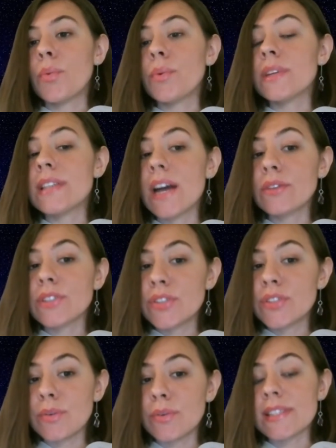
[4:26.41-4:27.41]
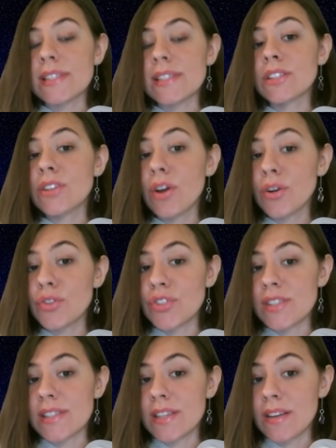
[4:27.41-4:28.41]
without the tools and
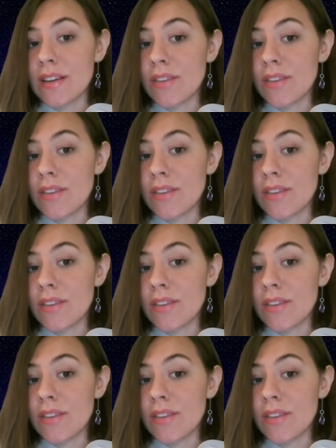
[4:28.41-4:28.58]
technologies